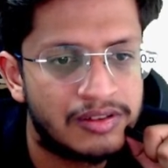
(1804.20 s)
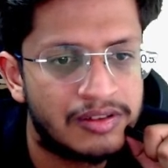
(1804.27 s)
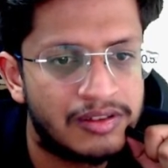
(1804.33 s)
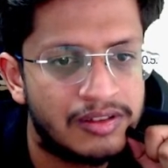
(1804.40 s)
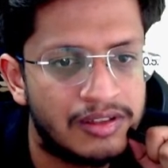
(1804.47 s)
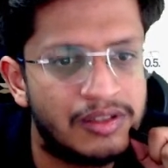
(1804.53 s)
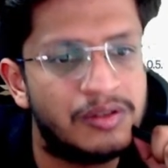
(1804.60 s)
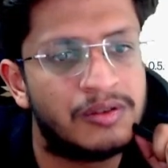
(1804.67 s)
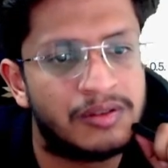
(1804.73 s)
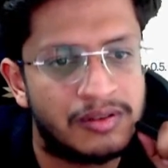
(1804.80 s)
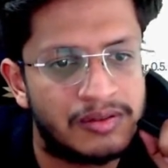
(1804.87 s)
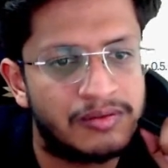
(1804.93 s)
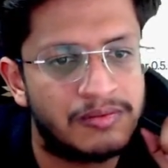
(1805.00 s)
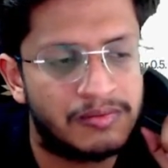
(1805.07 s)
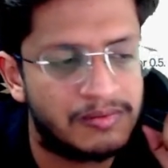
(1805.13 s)
No,
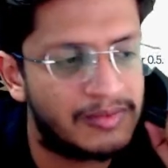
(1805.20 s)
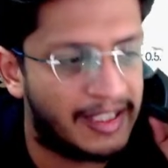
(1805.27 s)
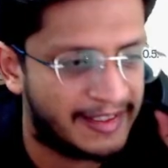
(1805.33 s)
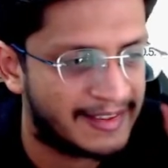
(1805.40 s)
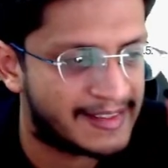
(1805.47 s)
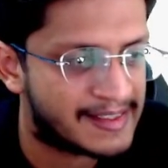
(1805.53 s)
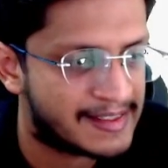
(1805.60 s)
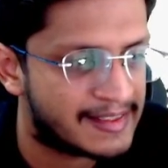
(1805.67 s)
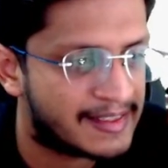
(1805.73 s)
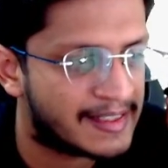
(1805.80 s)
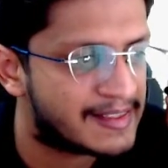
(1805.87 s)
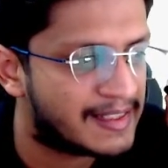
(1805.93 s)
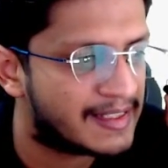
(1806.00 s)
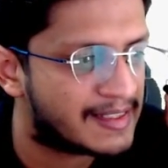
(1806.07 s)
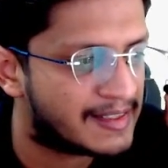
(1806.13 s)
like this
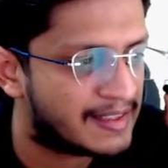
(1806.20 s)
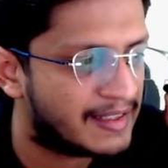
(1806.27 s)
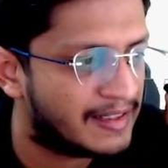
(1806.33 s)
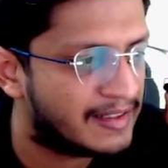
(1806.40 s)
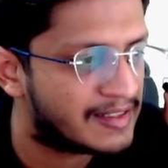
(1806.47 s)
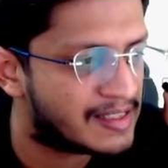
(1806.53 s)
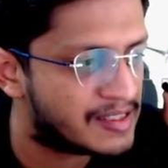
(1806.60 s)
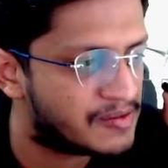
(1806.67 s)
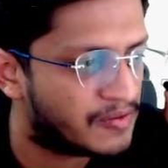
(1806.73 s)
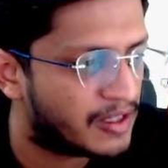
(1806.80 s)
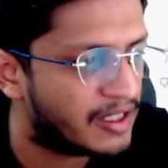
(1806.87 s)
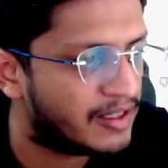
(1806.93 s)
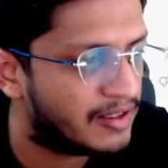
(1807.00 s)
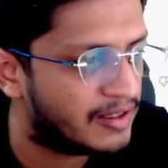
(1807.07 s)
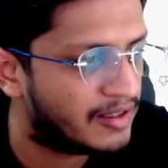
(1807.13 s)
is
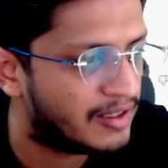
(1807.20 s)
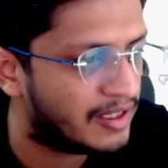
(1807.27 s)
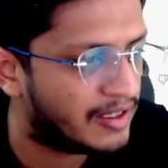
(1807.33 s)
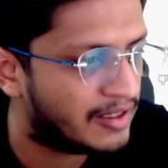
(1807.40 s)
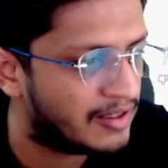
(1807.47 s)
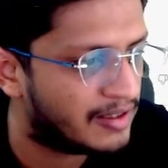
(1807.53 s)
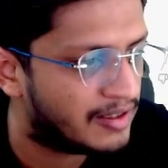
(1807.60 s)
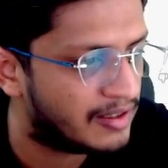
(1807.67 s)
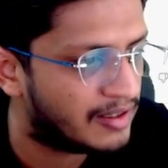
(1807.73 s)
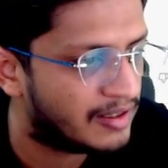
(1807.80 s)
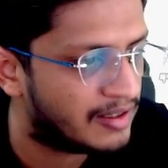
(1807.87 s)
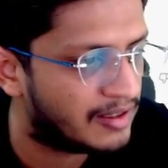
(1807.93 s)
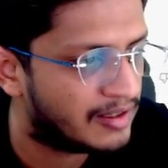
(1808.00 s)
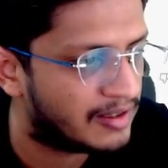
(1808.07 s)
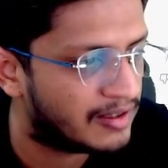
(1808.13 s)
where like
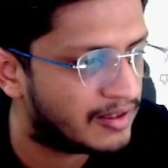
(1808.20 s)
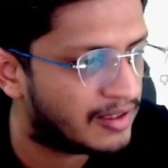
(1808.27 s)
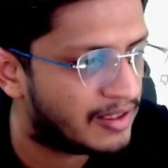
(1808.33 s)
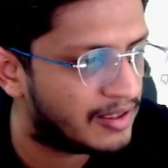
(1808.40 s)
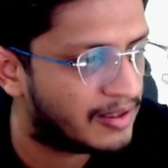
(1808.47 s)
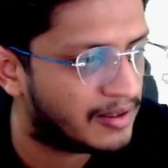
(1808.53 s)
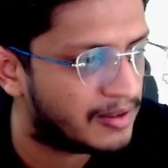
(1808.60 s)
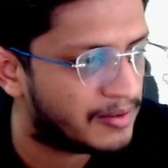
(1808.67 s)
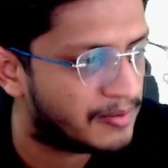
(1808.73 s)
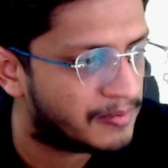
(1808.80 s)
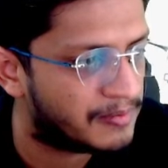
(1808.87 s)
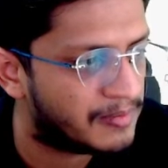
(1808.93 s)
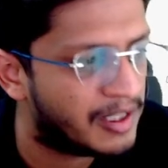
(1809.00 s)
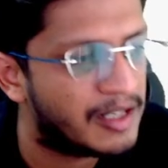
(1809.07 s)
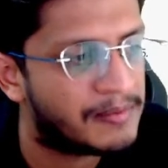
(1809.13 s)
they
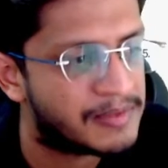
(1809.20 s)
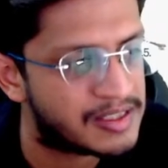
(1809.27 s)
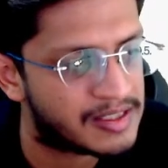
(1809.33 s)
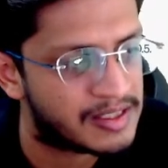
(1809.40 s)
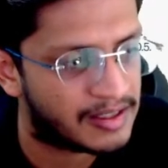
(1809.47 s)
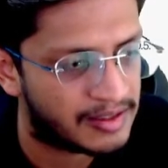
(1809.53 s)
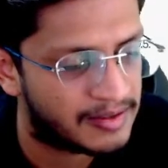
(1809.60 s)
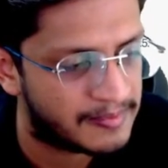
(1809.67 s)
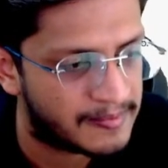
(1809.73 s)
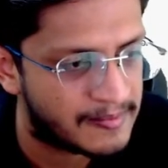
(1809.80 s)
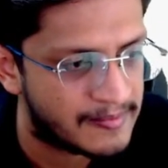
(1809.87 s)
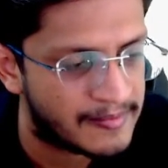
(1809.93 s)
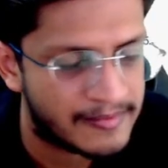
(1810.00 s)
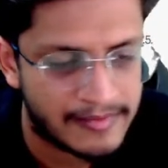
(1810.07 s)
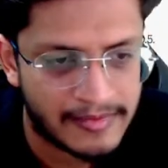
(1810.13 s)
made a mistake.
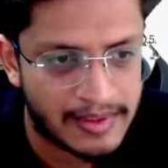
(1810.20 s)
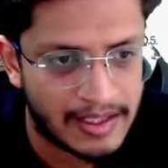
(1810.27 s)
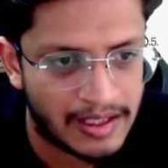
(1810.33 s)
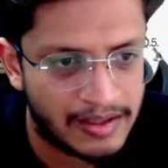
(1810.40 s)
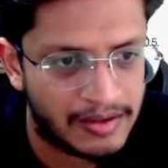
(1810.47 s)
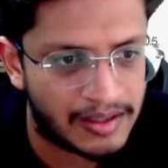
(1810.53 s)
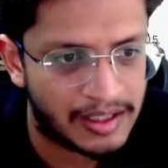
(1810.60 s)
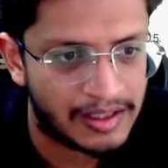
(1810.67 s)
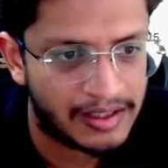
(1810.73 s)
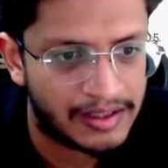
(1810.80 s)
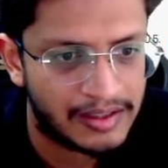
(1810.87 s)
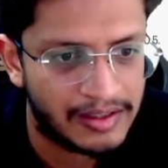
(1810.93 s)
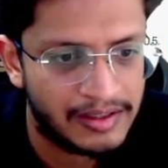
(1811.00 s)
Okay.